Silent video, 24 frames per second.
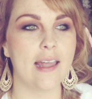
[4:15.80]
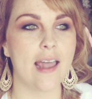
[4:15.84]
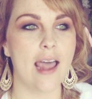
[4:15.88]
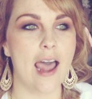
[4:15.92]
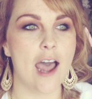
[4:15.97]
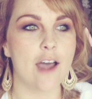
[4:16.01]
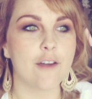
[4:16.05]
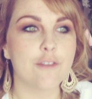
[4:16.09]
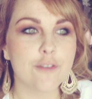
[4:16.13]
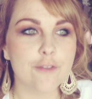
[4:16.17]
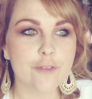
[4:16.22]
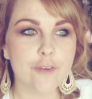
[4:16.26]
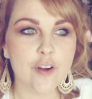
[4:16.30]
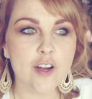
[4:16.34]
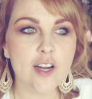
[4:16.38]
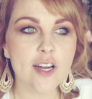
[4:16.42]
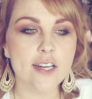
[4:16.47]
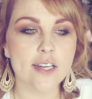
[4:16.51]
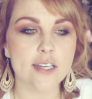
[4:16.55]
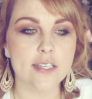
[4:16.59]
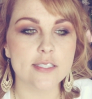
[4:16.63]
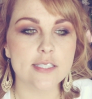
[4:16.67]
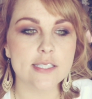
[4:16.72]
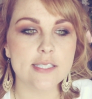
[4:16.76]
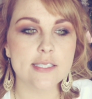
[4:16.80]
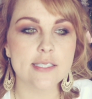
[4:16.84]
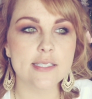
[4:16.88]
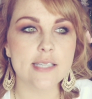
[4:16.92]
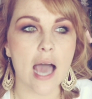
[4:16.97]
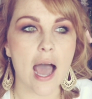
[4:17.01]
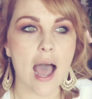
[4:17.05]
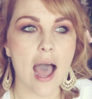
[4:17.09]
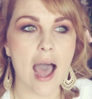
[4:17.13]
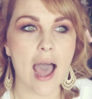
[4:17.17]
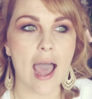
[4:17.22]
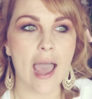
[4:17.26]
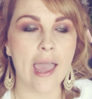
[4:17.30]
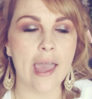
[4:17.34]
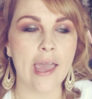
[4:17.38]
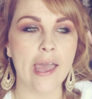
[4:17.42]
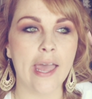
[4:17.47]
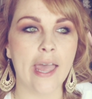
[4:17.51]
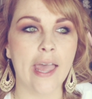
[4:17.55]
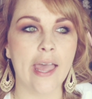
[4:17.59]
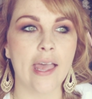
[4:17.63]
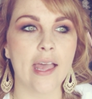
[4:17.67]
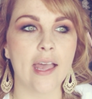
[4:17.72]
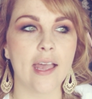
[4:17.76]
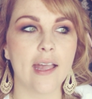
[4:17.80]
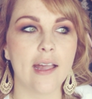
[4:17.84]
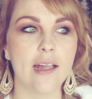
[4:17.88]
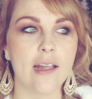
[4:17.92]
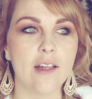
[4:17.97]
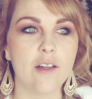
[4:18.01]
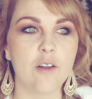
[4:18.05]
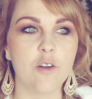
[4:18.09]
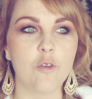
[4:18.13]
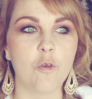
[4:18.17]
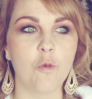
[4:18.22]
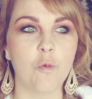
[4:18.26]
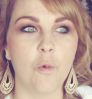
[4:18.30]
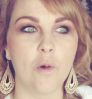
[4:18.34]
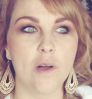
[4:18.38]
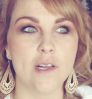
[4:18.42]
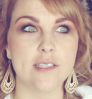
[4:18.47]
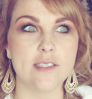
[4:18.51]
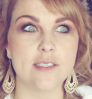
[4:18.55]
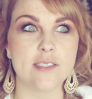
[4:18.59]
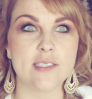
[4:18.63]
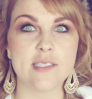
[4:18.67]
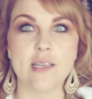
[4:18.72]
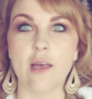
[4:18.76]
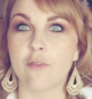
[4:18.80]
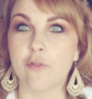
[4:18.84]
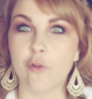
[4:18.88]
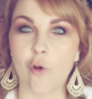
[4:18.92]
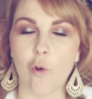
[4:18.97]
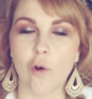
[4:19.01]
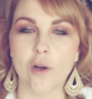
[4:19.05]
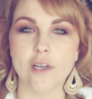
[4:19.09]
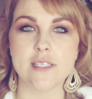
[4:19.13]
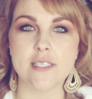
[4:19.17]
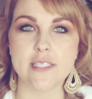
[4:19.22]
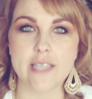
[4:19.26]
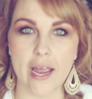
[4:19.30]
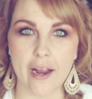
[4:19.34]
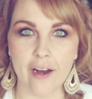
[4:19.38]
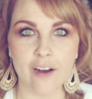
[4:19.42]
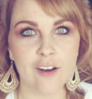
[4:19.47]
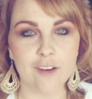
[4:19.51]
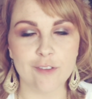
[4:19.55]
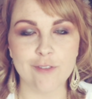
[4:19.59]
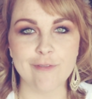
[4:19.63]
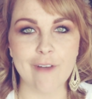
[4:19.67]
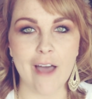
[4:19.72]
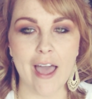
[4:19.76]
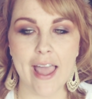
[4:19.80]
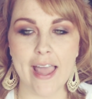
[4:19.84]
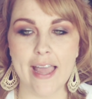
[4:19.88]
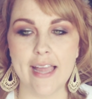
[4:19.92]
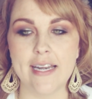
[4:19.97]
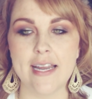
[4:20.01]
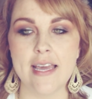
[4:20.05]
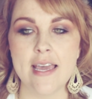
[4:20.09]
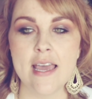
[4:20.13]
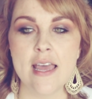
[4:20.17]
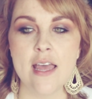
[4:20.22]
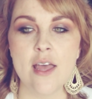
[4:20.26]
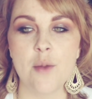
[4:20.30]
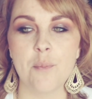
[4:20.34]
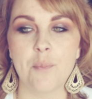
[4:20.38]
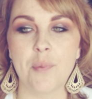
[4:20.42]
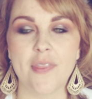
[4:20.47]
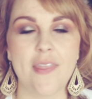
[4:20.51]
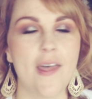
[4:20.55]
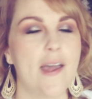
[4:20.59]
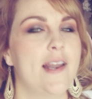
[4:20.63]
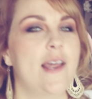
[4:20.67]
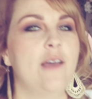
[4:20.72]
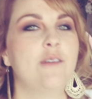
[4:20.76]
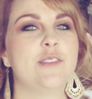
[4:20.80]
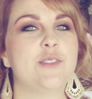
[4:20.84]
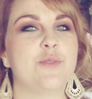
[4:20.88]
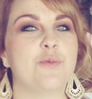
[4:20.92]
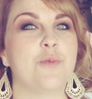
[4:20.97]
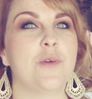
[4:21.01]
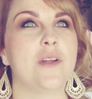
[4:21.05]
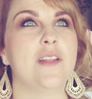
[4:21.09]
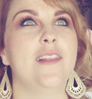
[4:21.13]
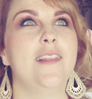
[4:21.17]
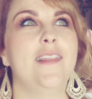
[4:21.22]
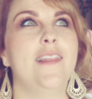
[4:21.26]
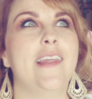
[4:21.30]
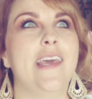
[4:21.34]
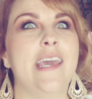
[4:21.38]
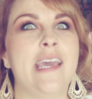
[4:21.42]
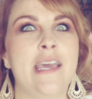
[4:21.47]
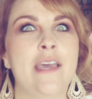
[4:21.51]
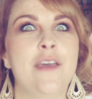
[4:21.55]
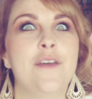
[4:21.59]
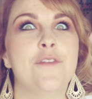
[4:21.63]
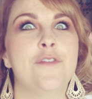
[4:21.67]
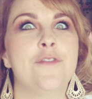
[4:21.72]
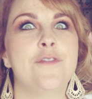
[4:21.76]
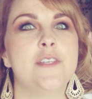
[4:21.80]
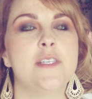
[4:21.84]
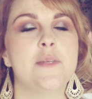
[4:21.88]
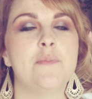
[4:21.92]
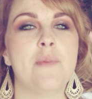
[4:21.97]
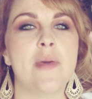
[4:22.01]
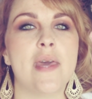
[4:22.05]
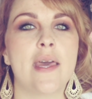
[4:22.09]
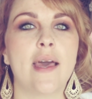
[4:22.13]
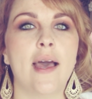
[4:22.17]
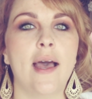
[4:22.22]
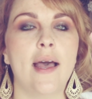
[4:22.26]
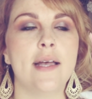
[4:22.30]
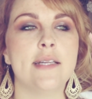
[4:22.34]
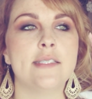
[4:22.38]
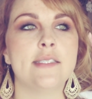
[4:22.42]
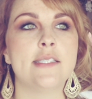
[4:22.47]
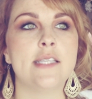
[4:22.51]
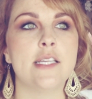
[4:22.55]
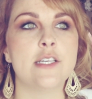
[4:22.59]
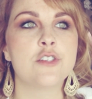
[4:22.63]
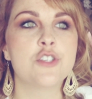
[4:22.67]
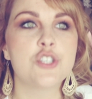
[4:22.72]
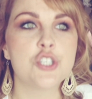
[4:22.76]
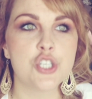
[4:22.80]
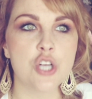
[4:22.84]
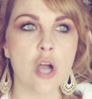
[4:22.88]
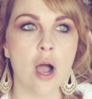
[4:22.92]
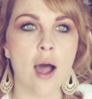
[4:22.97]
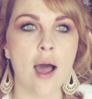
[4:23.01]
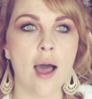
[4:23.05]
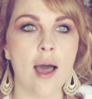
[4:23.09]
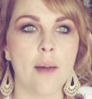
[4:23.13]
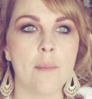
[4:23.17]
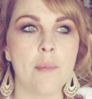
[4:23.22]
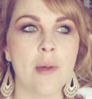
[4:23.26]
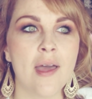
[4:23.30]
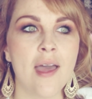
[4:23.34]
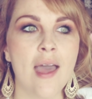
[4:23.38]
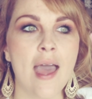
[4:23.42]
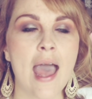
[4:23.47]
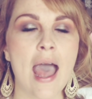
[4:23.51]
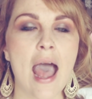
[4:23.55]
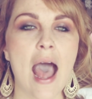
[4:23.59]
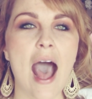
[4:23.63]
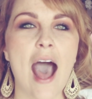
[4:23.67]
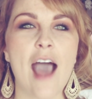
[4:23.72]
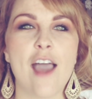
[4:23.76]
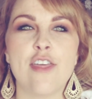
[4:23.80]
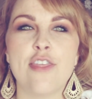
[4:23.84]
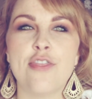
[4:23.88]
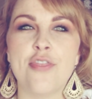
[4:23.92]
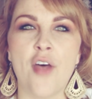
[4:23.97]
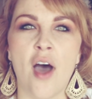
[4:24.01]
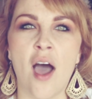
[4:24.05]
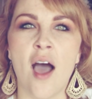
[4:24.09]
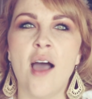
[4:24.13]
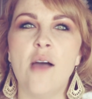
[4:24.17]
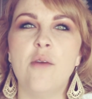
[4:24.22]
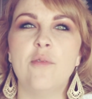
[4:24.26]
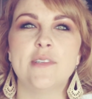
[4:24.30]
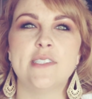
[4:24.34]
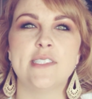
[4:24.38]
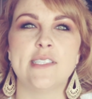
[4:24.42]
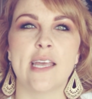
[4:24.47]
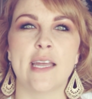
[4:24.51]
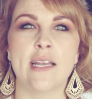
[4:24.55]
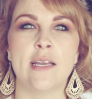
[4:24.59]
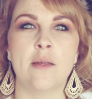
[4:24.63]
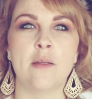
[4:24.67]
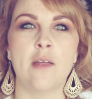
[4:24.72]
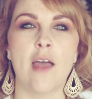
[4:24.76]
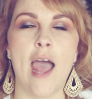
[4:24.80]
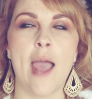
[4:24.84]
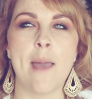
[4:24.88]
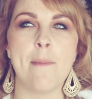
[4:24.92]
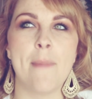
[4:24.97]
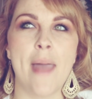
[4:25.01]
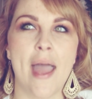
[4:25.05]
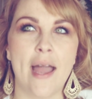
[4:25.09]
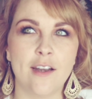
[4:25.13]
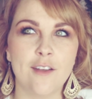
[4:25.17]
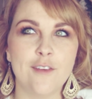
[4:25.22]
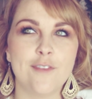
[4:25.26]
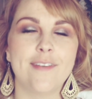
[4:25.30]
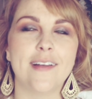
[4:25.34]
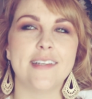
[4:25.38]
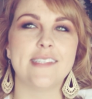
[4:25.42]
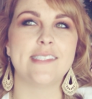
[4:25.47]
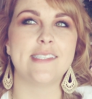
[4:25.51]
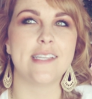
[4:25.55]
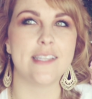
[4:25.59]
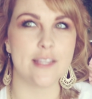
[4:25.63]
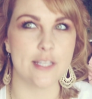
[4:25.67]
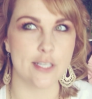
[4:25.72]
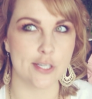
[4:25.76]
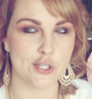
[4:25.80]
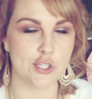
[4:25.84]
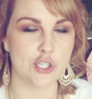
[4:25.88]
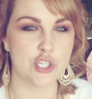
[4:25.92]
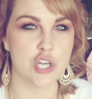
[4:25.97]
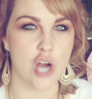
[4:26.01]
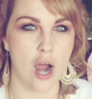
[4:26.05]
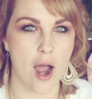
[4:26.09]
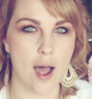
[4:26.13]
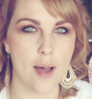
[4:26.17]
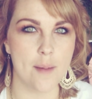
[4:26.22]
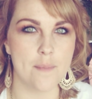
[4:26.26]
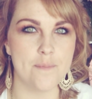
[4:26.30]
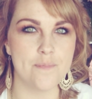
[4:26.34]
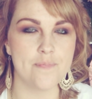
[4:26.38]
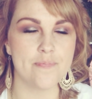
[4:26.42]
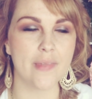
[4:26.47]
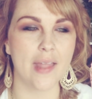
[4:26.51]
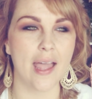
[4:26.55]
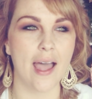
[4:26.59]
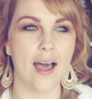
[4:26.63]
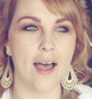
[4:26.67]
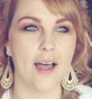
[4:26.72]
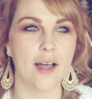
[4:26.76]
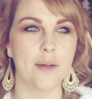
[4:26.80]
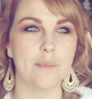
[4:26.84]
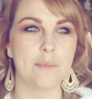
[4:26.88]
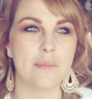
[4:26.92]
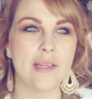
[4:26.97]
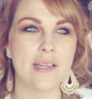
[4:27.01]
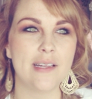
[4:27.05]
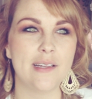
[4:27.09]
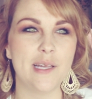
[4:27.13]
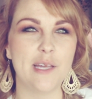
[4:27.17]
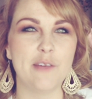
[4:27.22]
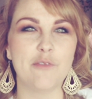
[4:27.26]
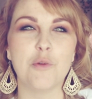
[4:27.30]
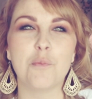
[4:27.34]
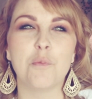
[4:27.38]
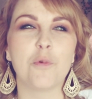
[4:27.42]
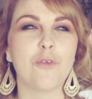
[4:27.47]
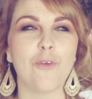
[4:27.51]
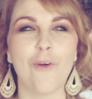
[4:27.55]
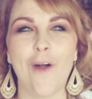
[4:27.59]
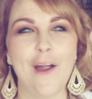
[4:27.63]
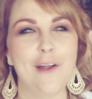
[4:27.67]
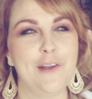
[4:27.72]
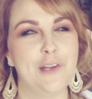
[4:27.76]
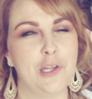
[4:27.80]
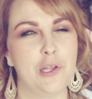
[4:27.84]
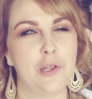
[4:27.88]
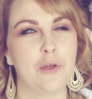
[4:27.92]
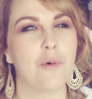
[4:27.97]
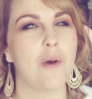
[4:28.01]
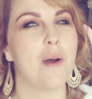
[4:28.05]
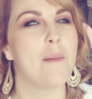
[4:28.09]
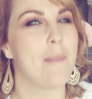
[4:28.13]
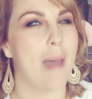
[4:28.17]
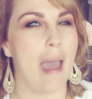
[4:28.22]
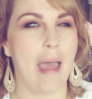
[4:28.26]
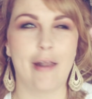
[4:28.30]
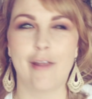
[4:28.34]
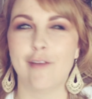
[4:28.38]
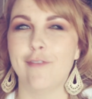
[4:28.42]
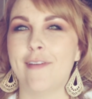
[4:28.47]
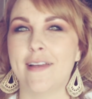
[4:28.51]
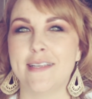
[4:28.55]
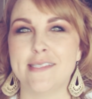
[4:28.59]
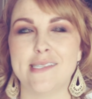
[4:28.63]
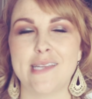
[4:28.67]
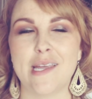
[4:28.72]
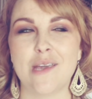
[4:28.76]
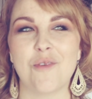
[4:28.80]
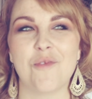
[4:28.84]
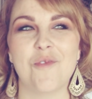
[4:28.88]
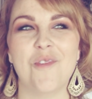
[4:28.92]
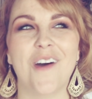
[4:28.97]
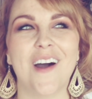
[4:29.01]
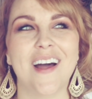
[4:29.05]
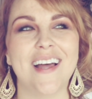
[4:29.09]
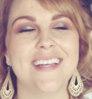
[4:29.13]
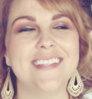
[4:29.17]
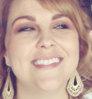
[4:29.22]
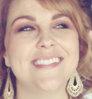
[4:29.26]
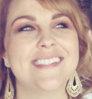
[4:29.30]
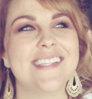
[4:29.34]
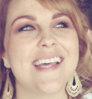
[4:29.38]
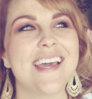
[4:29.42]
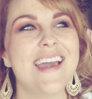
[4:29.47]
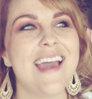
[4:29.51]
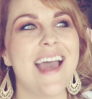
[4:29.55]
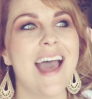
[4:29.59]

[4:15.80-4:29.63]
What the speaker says: at first I was, of course, terrified, but then I was relieved, because this job I manifested this job, even before I knew what manifesting was.